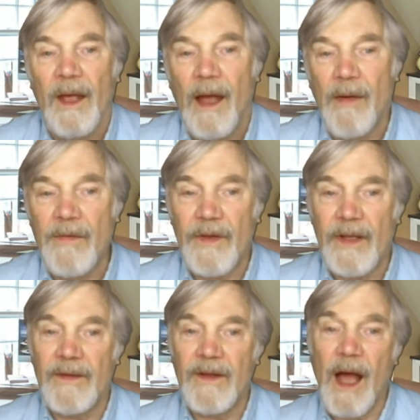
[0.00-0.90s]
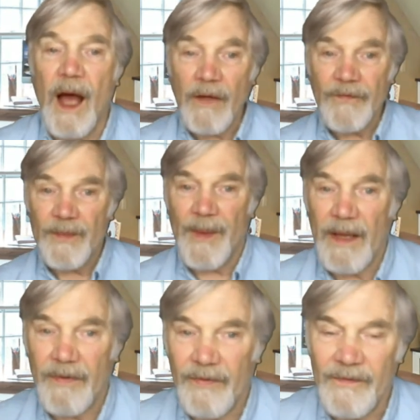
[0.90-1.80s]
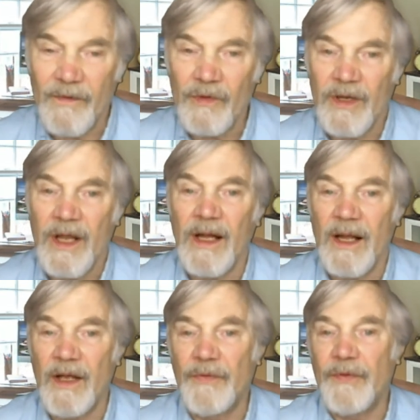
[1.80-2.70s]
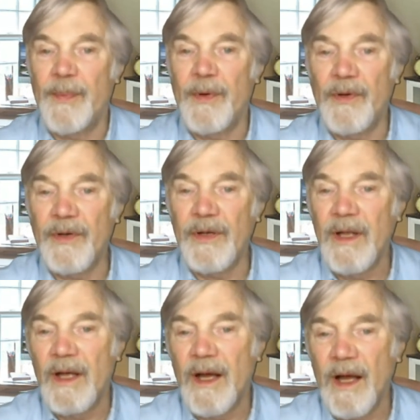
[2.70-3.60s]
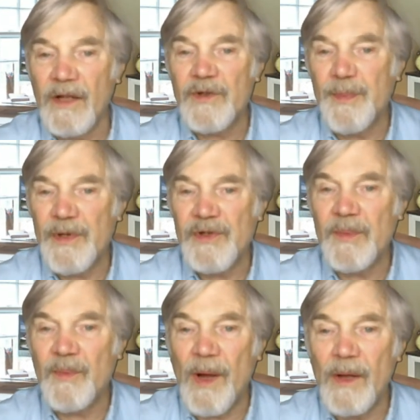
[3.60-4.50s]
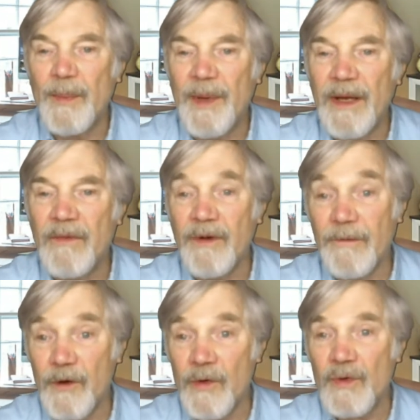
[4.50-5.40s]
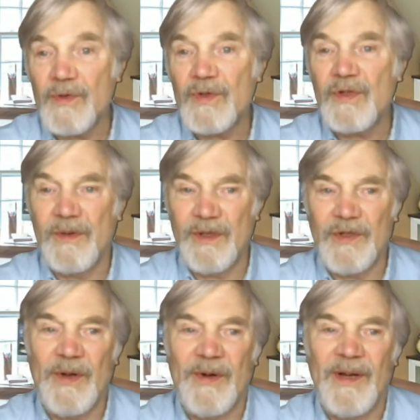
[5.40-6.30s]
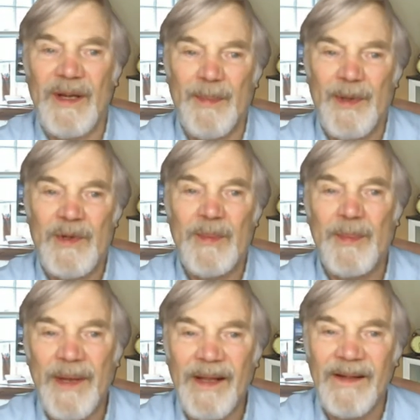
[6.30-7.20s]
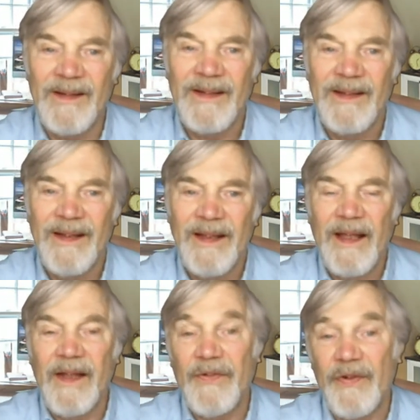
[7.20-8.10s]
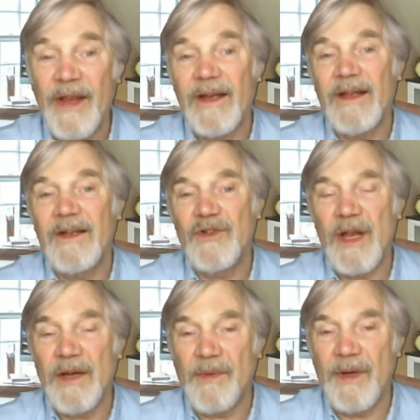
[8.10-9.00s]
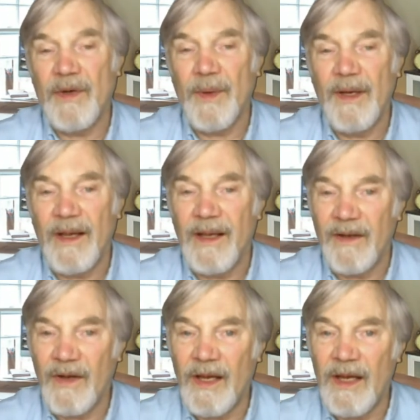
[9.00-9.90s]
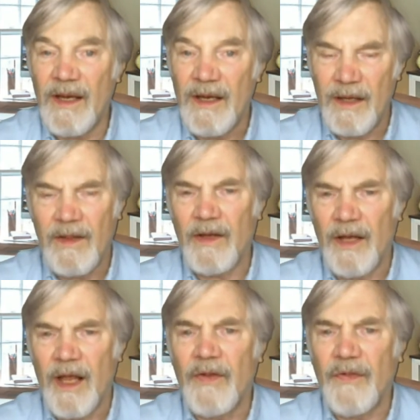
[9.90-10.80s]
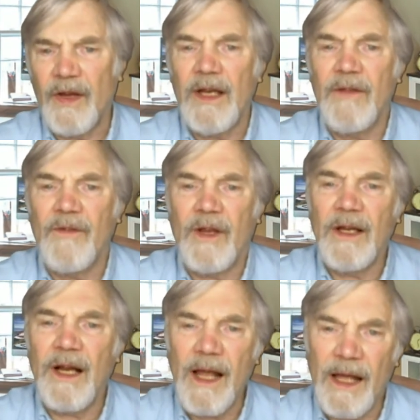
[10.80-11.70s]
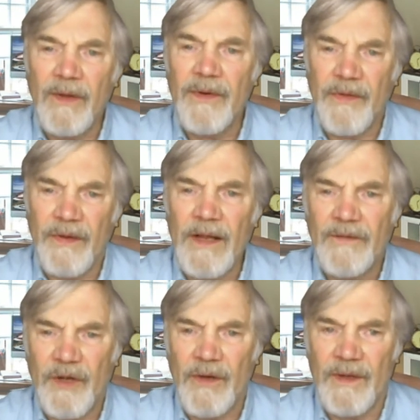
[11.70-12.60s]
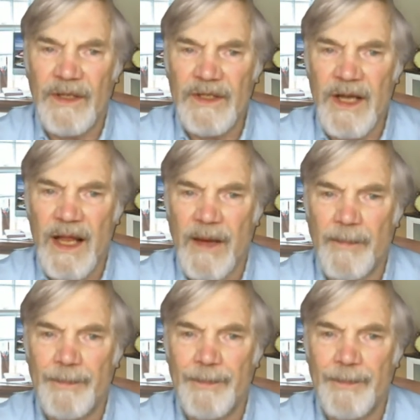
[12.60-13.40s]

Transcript: However, in the aftermath of Lord Carlisle's report, Archbishop Welby refused to exonerate Bishop Bell and said in January 2018 that a significant cloud is left over his name.